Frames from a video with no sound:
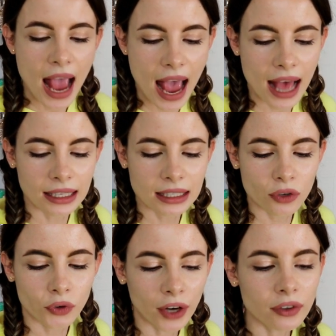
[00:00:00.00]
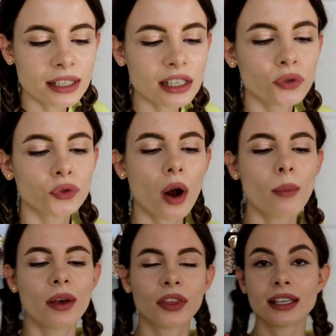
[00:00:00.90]
And the fragrances
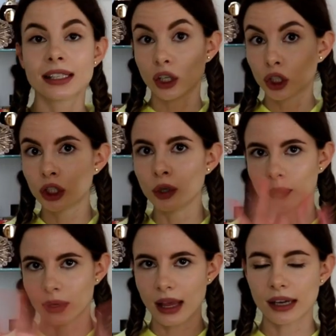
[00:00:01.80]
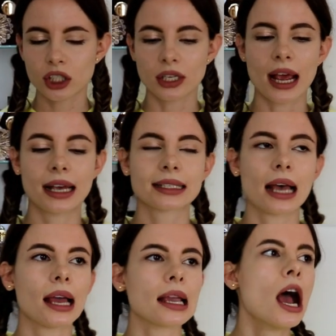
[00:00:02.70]
from this cube collection, as
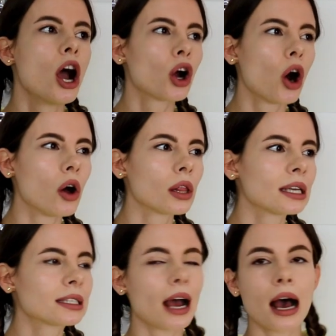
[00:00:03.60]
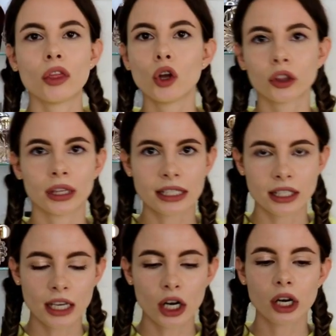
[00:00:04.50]
I call it, are not
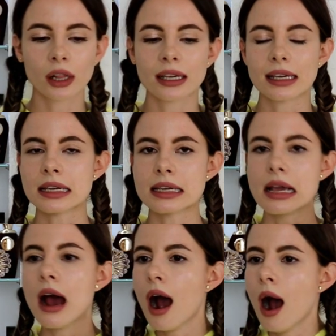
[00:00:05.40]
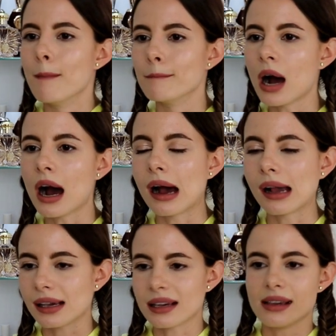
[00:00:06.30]
necessarily
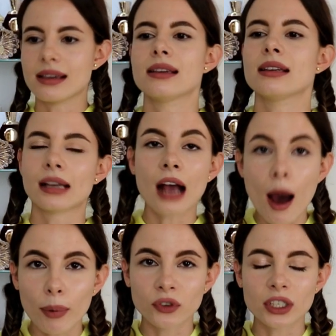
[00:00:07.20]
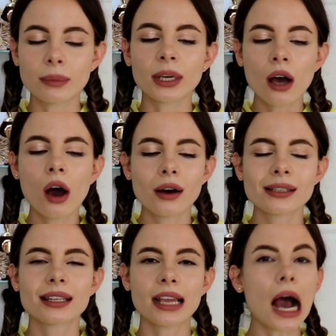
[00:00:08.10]
my cup of tea,
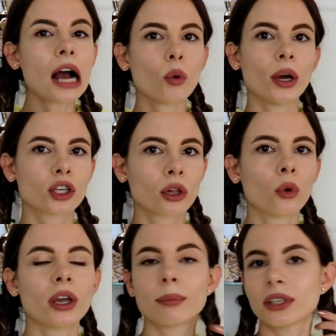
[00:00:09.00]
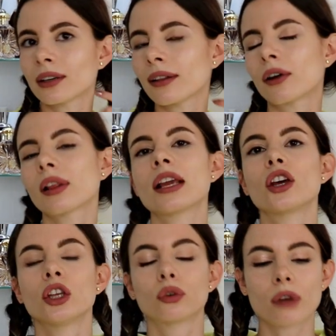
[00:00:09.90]
because they are quite cloying, particularly
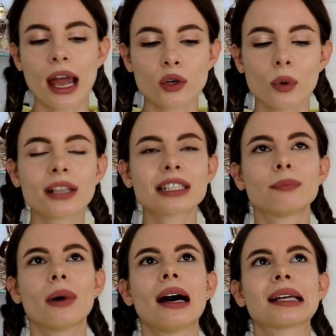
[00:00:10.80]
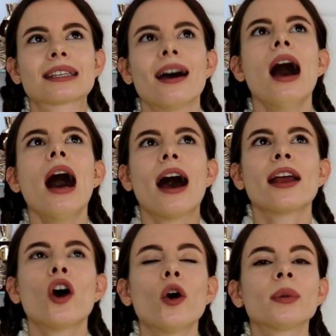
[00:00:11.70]
the red ones. But
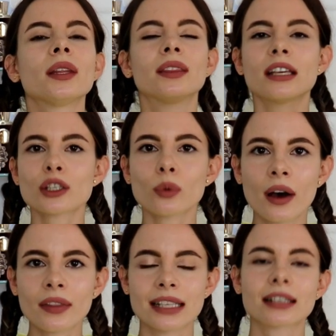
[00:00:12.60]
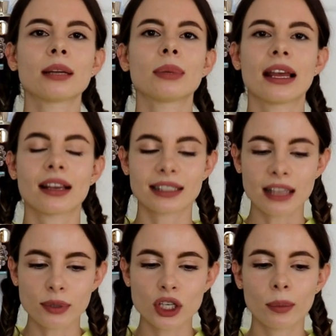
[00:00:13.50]
I hope that this one is going to be an
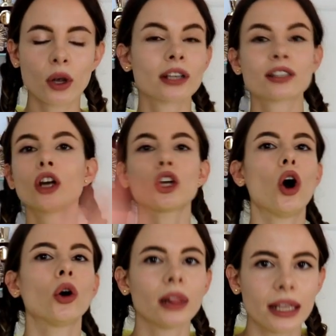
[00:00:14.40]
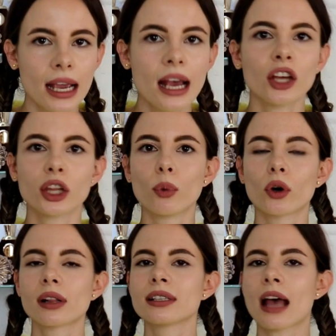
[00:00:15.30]
exception, because not only the
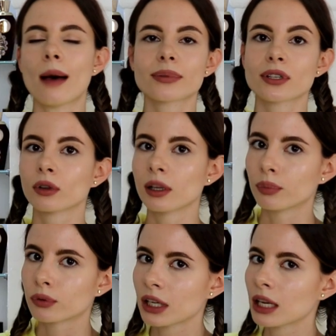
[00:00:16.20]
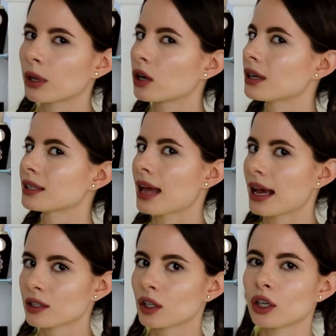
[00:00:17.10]
bottle is absolutely pretty, because
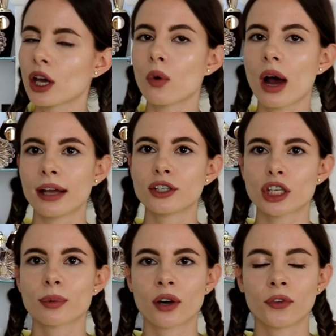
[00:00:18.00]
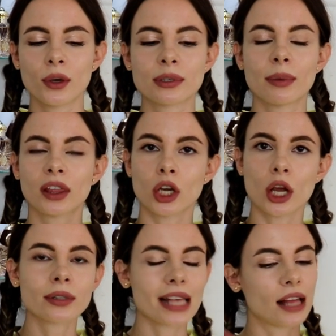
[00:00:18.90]
as you know, I judge perfumes by the
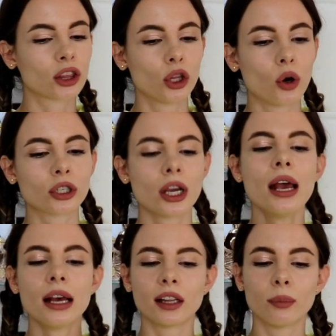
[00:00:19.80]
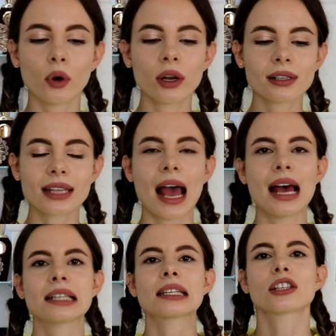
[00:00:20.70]
notes and not the bottles.
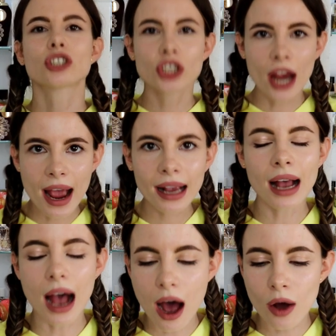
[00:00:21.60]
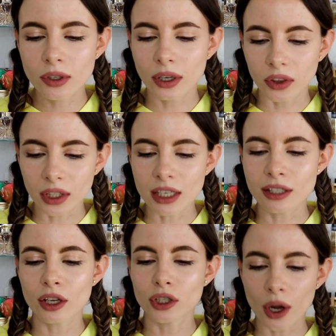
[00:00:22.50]
And check out
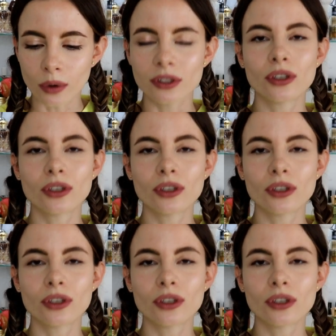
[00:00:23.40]
these notes.